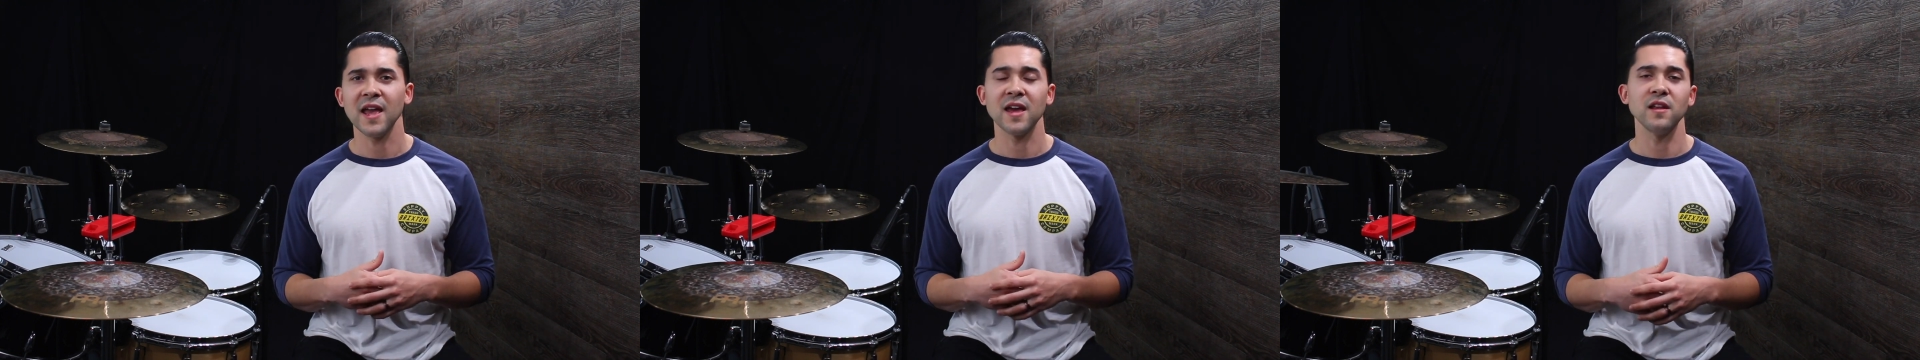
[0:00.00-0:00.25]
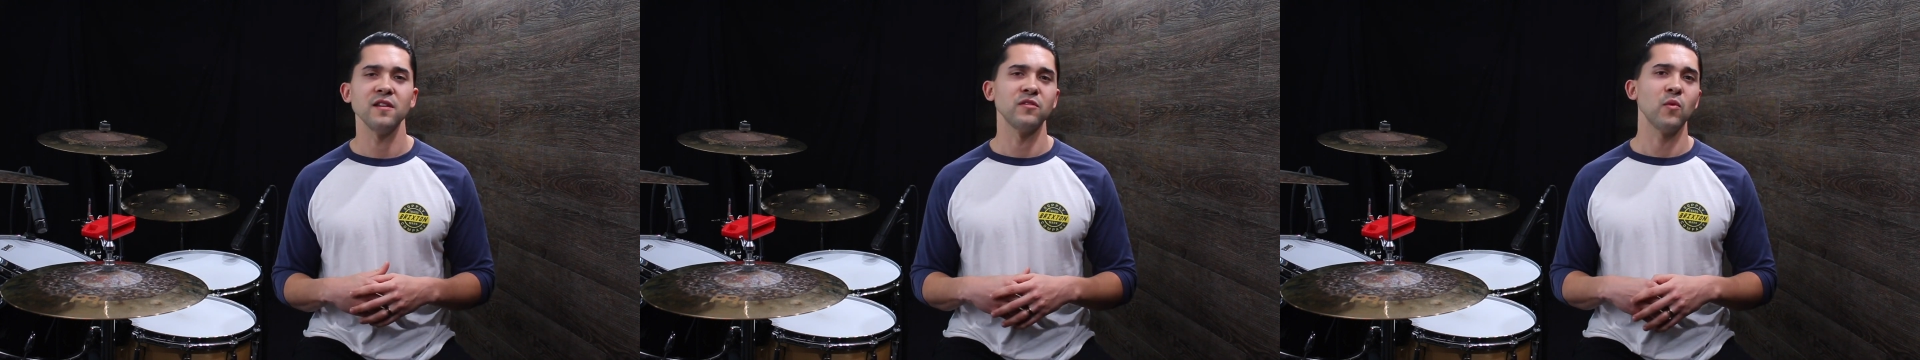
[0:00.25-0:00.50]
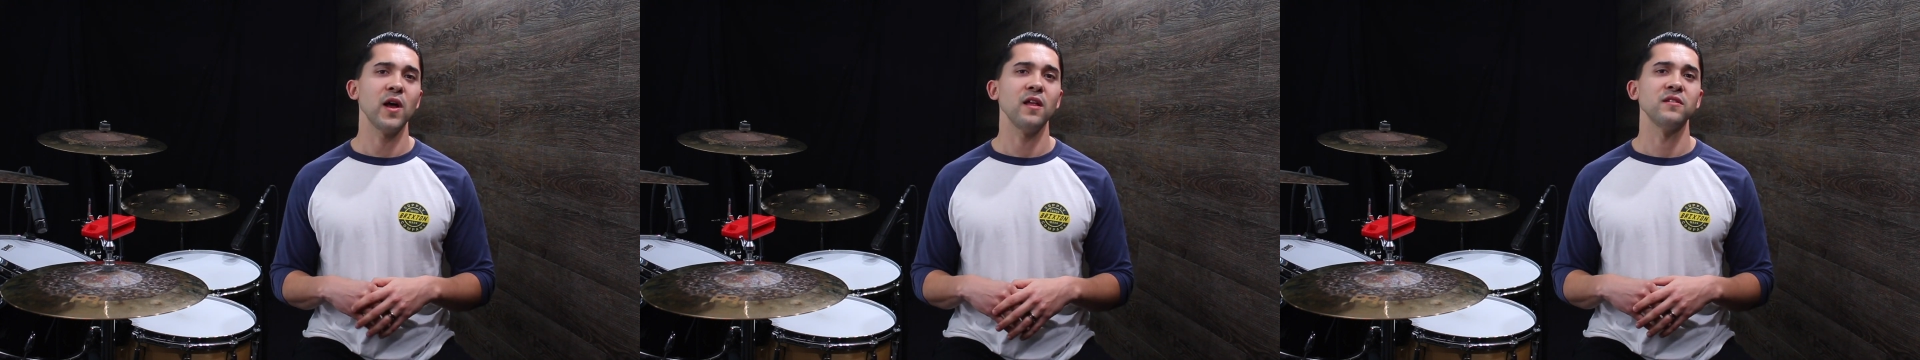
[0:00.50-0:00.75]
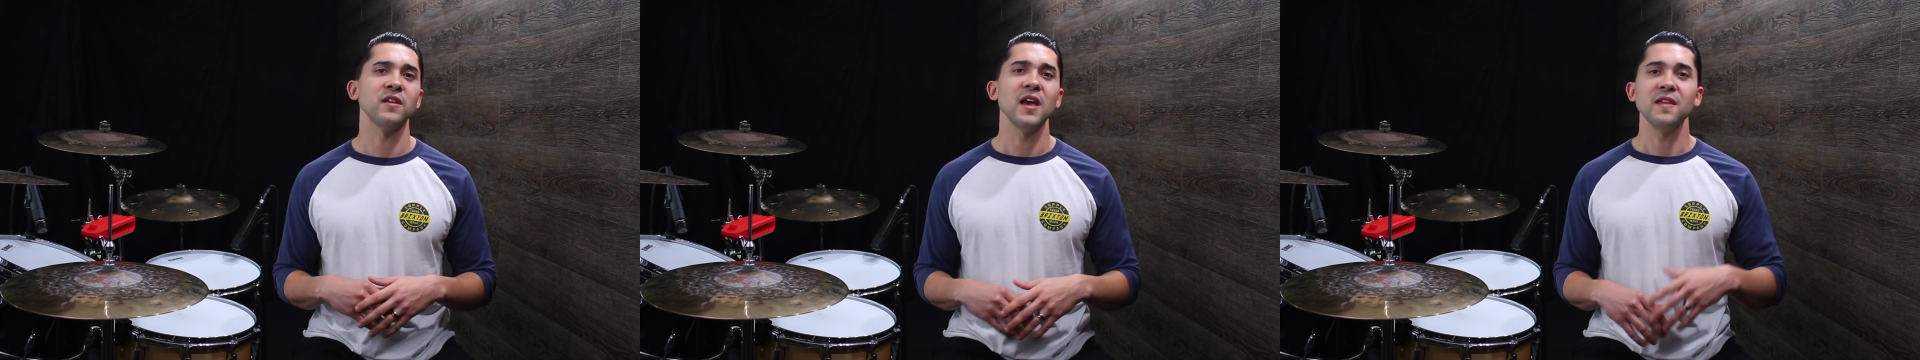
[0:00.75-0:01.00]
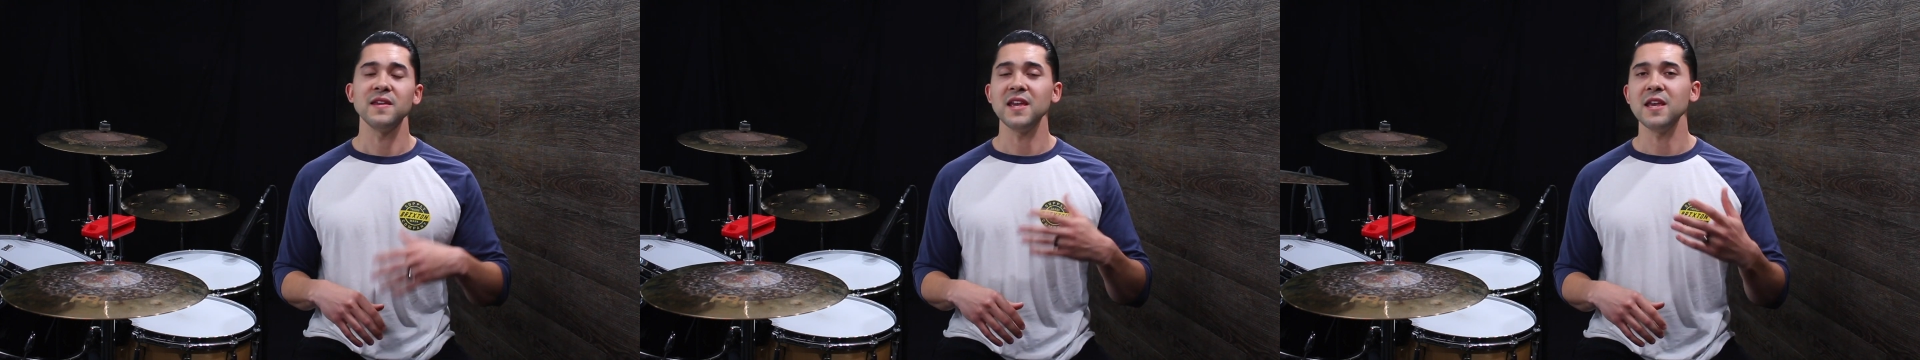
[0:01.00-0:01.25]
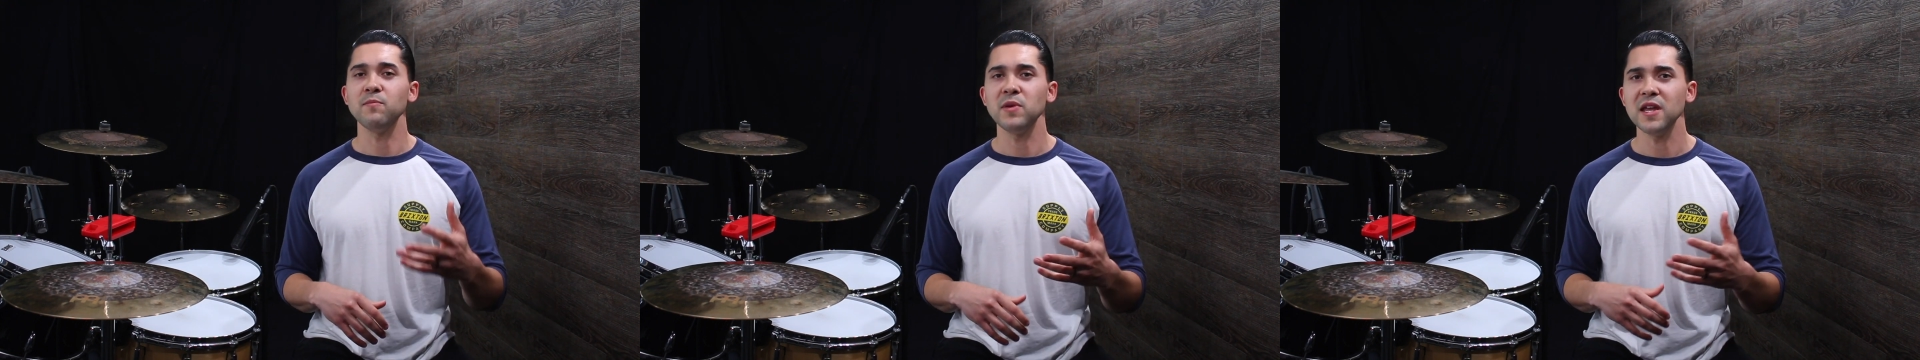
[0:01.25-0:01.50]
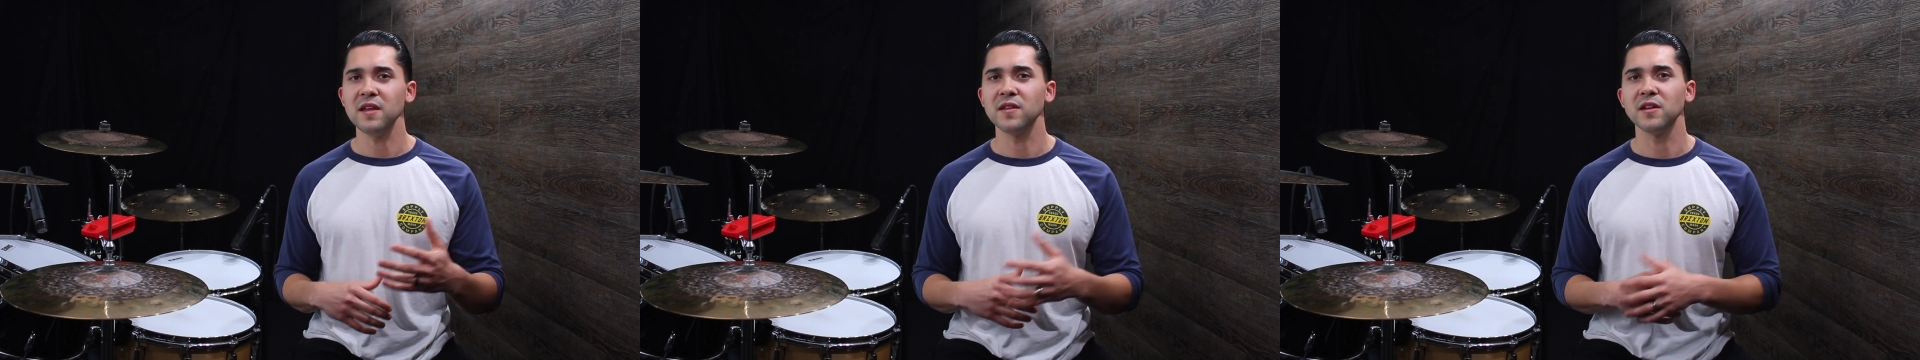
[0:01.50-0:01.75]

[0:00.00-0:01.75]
and as well as the EP,